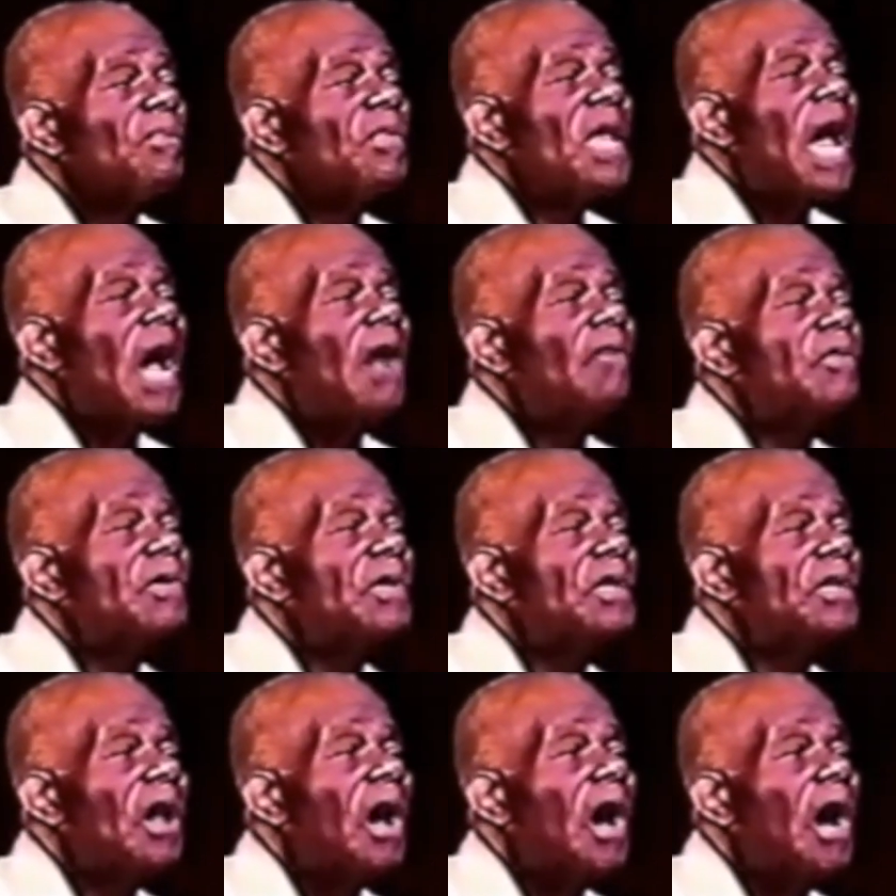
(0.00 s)
The
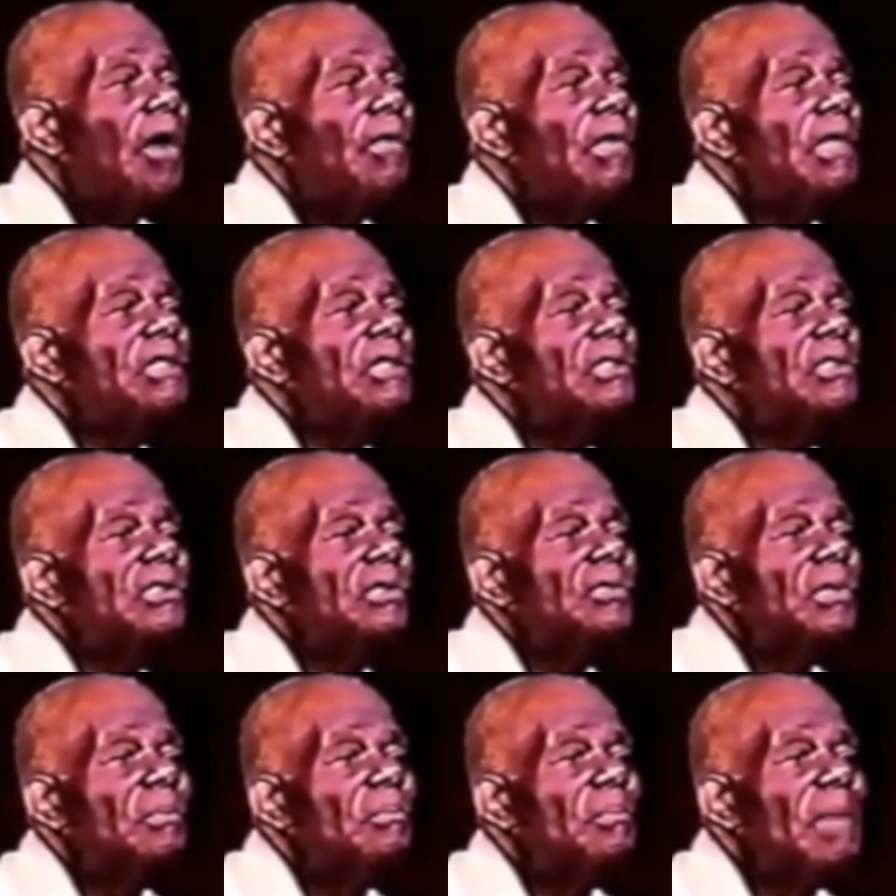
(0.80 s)
African
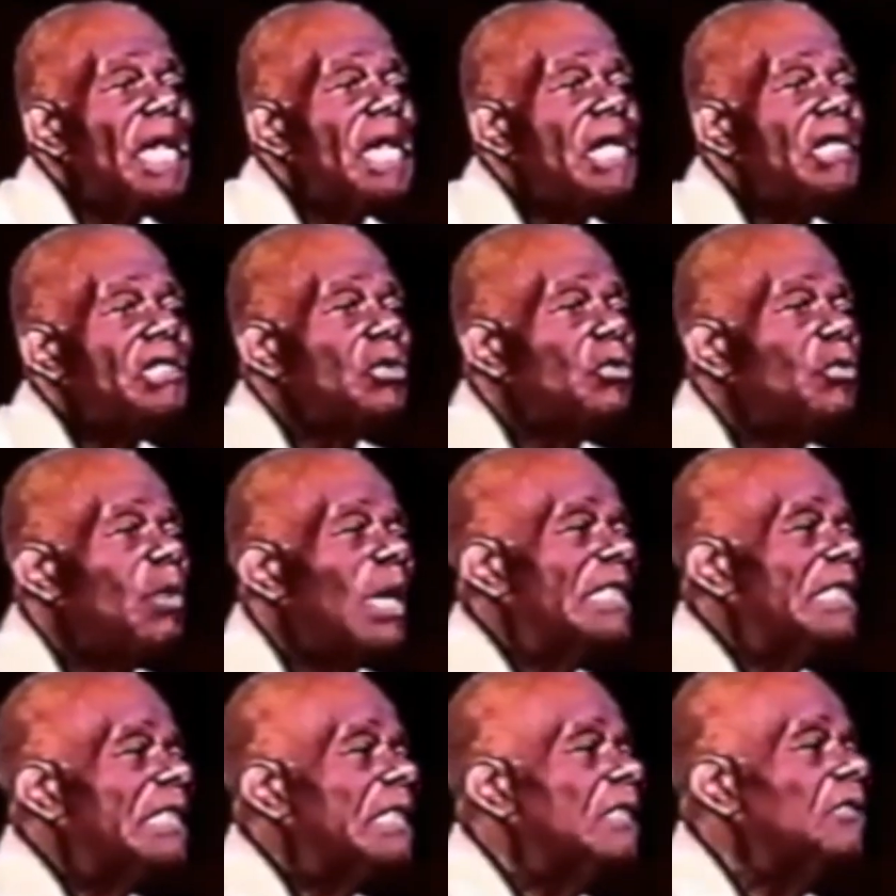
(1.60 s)
Origins of the Major
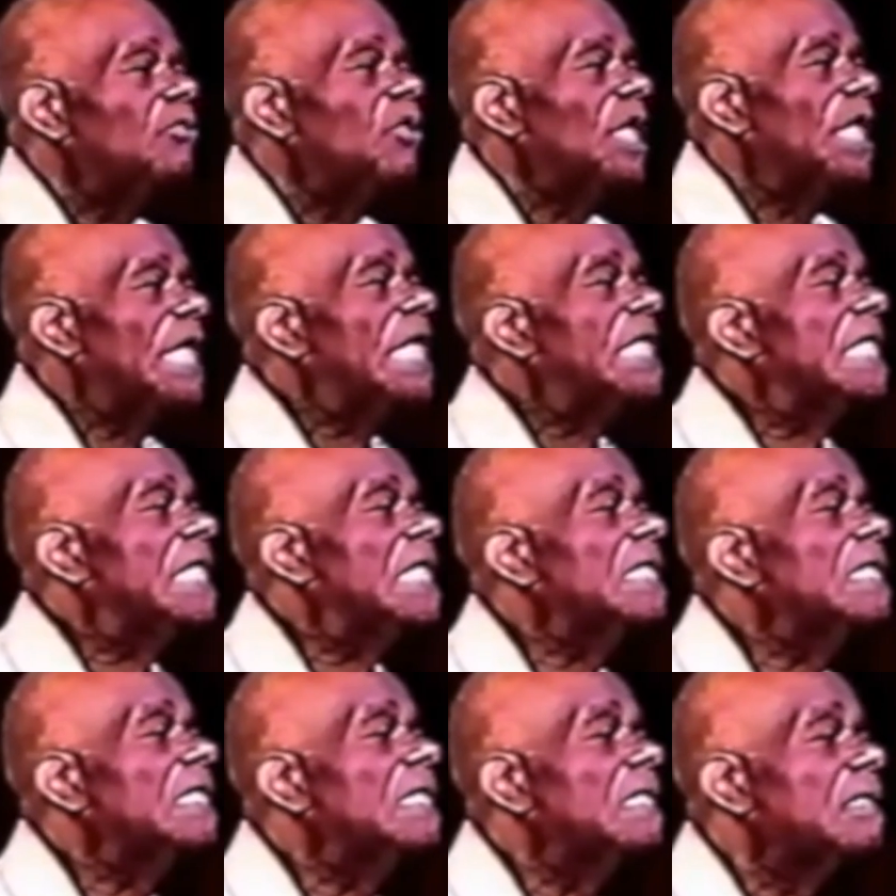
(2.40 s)
Western
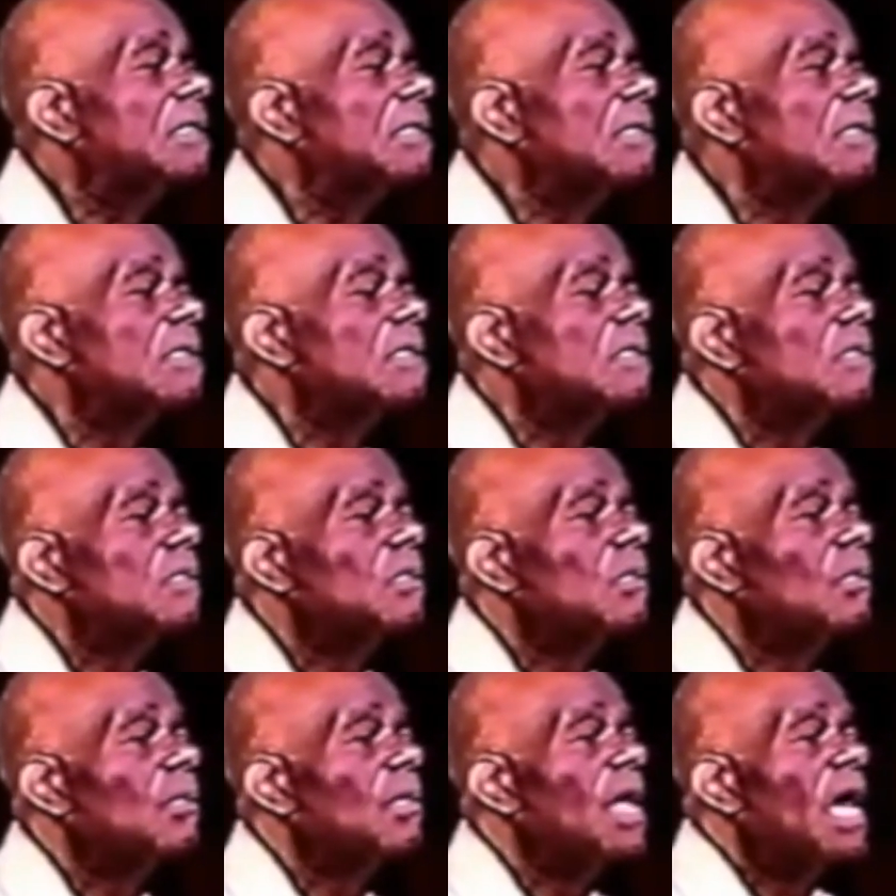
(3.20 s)
Religions,
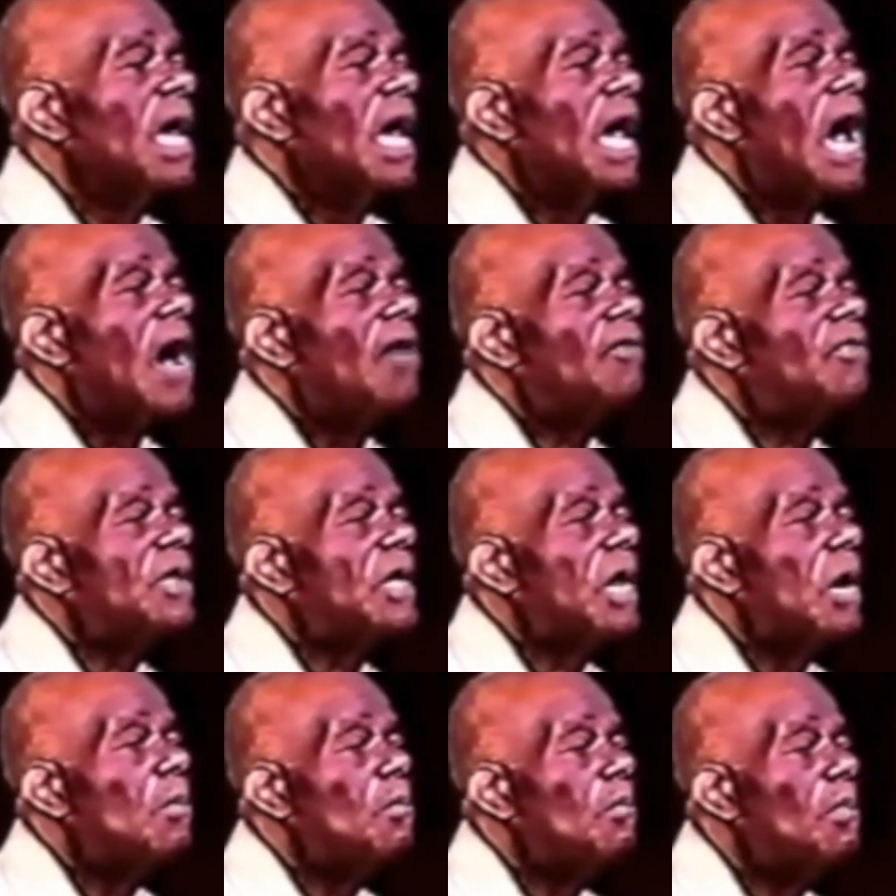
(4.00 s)

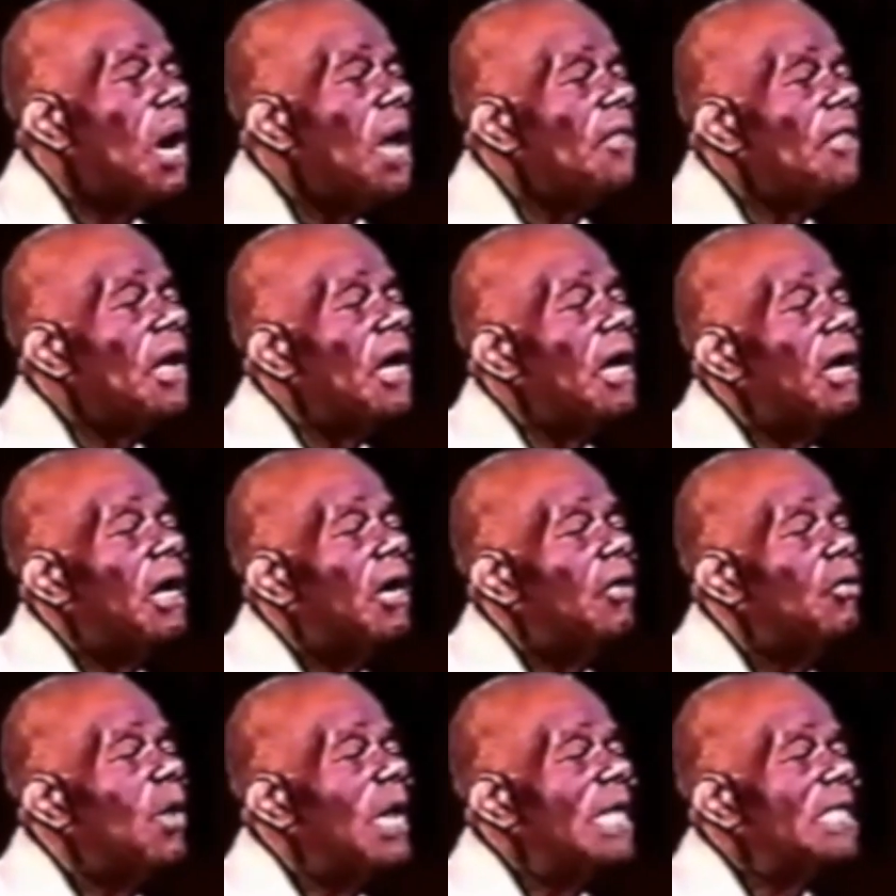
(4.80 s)
Africa, Mother
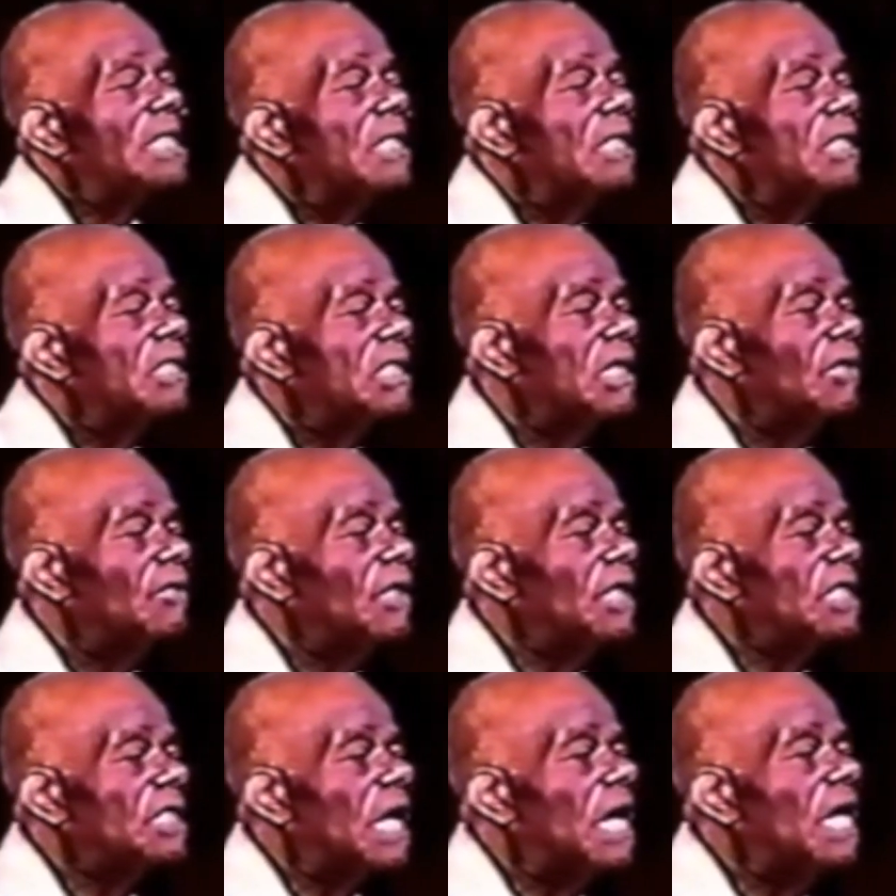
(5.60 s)
of Western
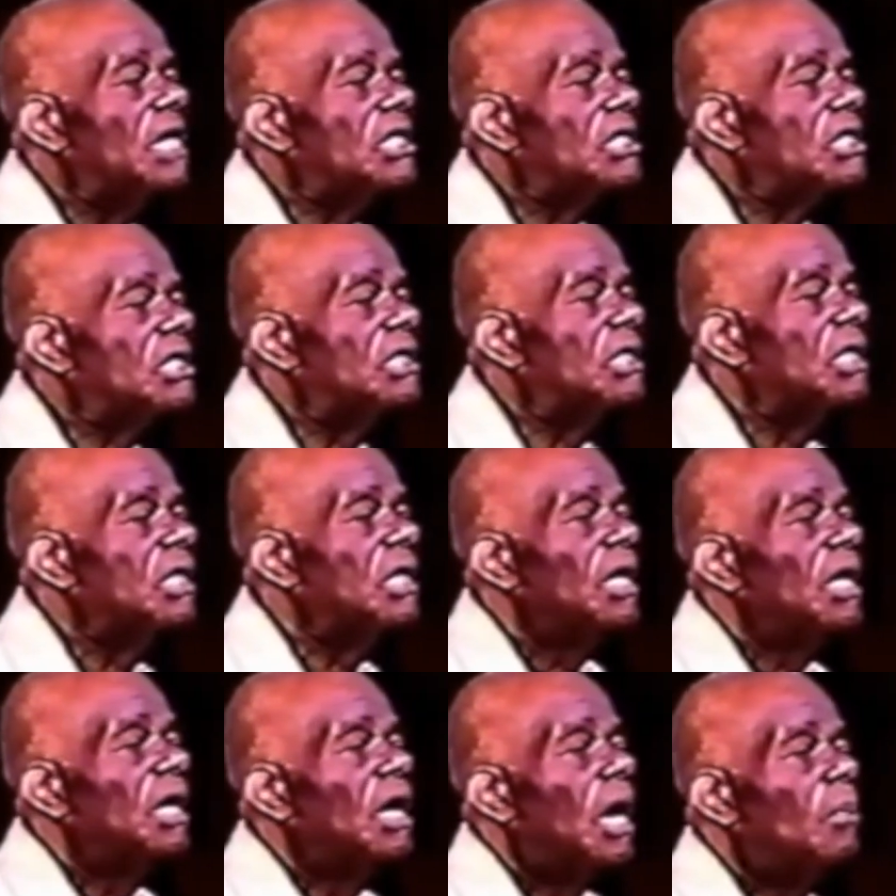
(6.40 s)

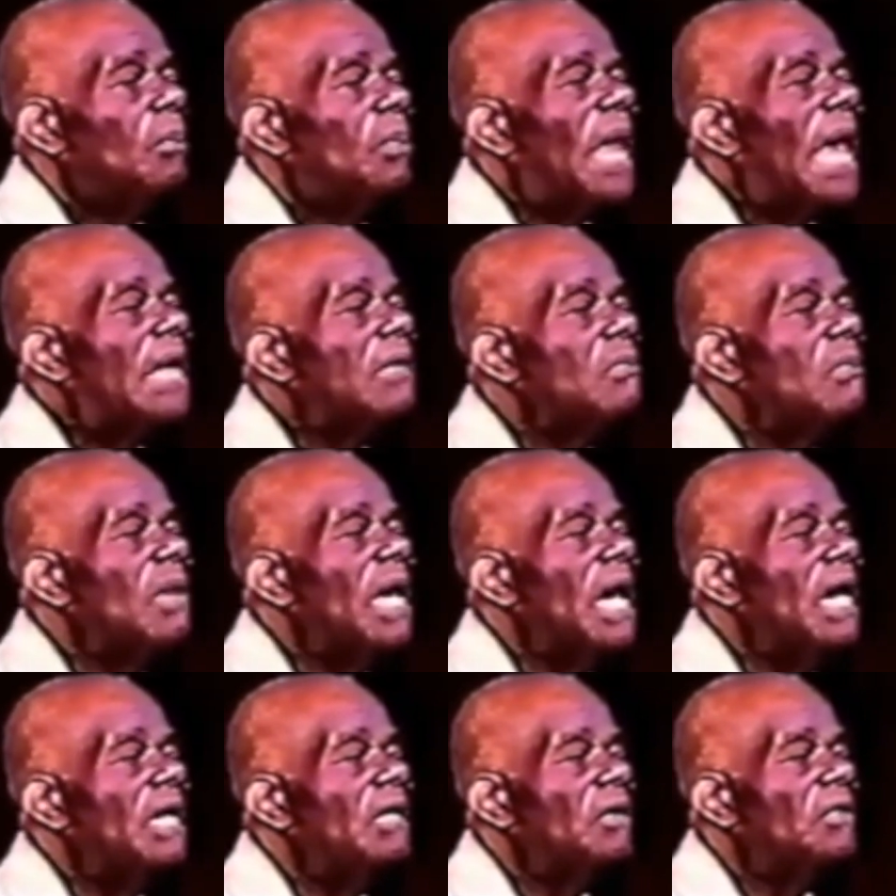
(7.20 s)
Civilization, a Black
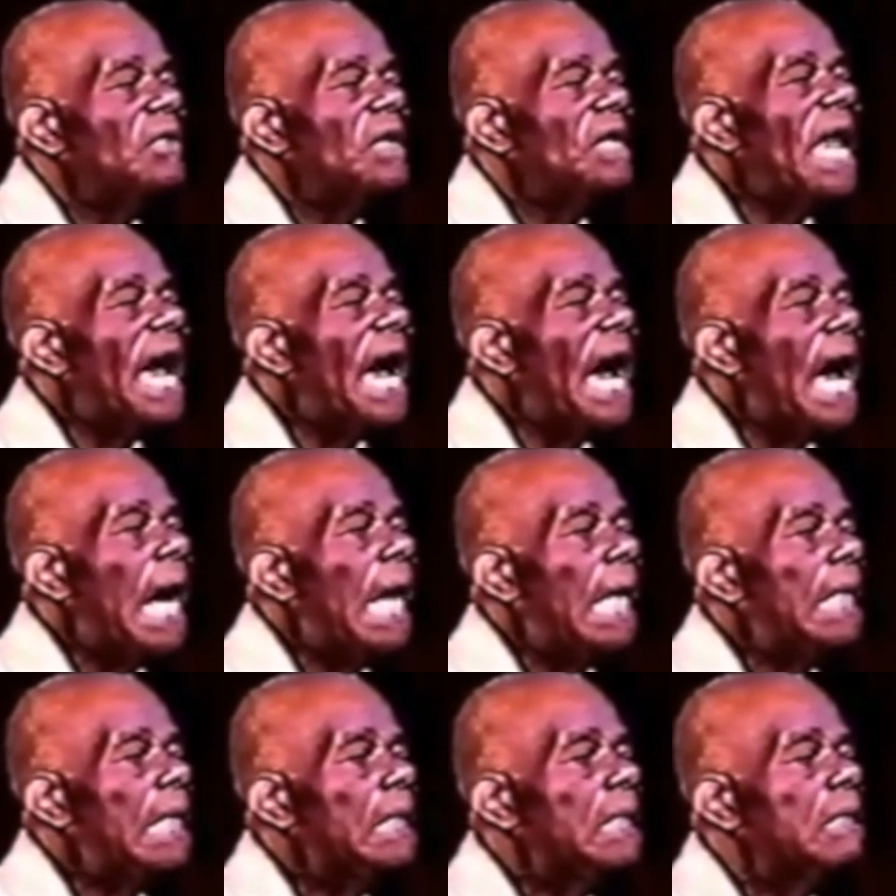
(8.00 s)
Man of the
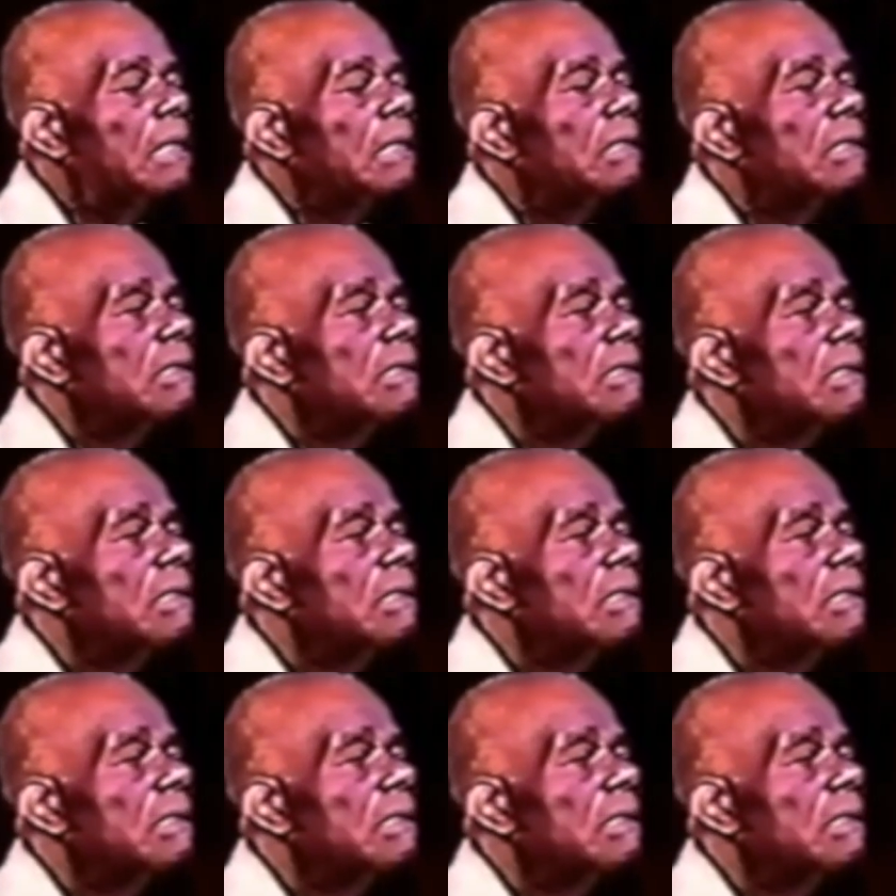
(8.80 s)
Nile.